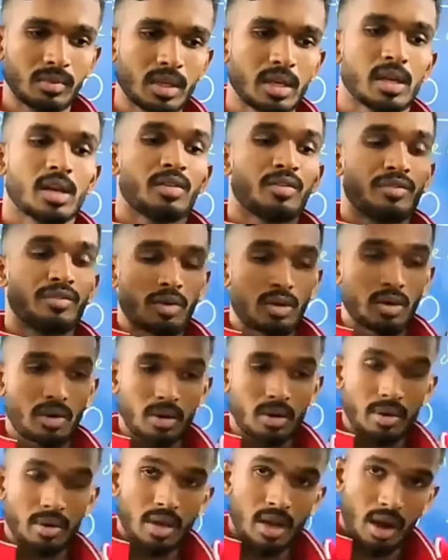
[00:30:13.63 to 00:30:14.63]
For
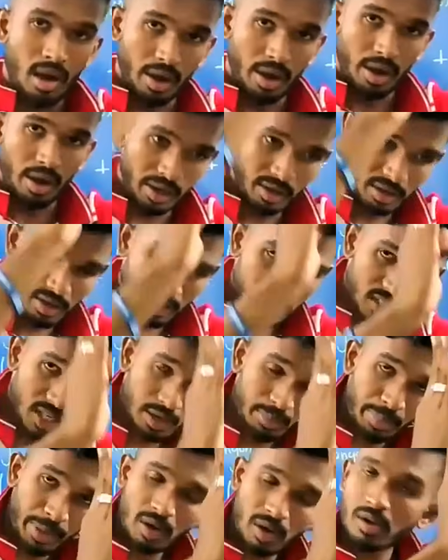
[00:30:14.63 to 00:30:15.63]
hydrogen
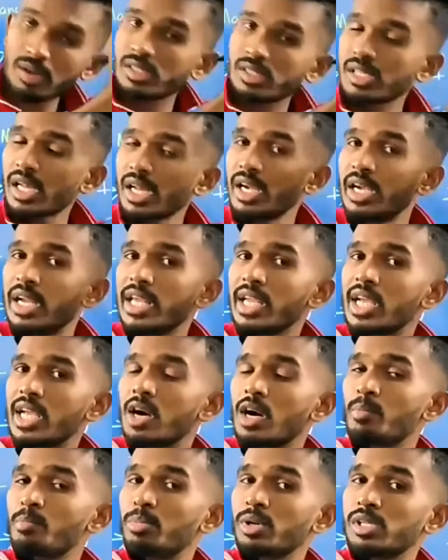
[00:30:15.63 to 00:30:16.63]
peroxide
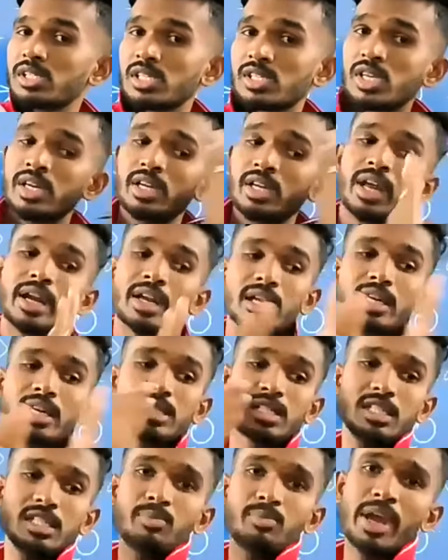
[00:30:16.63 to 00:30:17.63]
decomposition, catalyst is
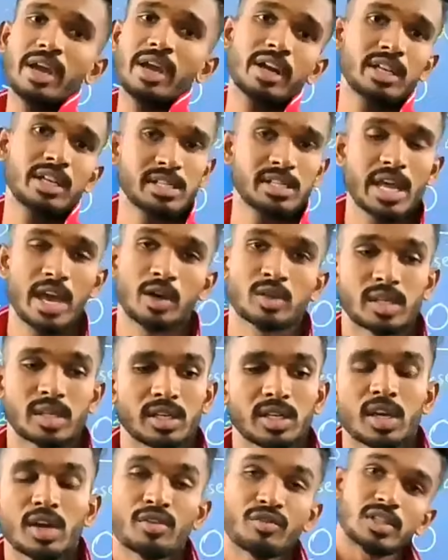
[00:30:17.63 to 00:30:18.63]
manganese dioxide.
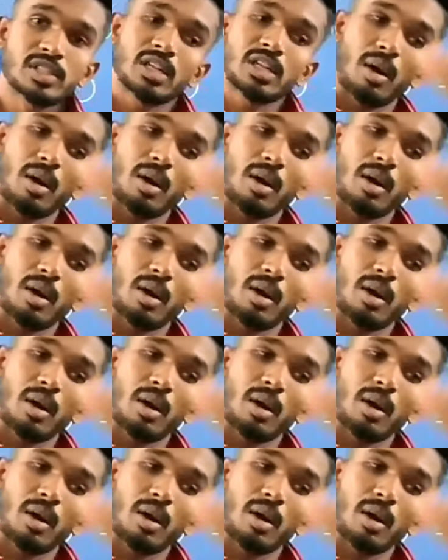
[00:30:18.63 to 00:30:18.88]
For some